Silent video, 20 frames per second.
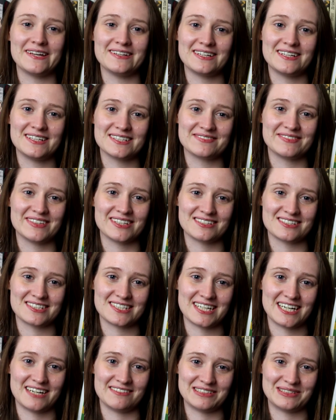And the last
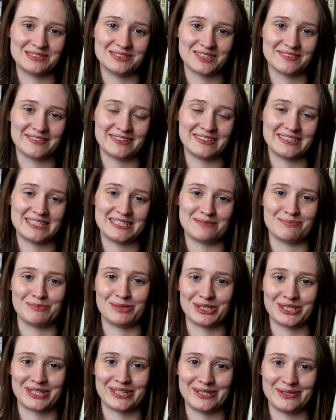microstate I have to talk about is
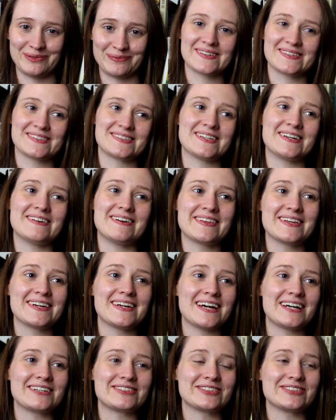Monaco. So I
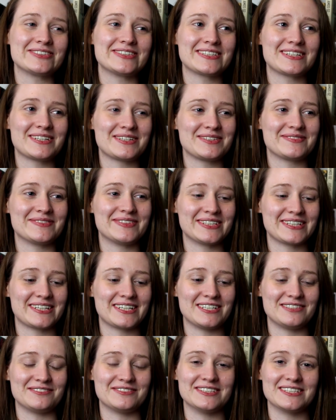think everyone knows
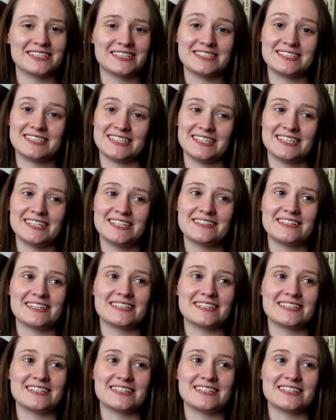Monaco for the casino.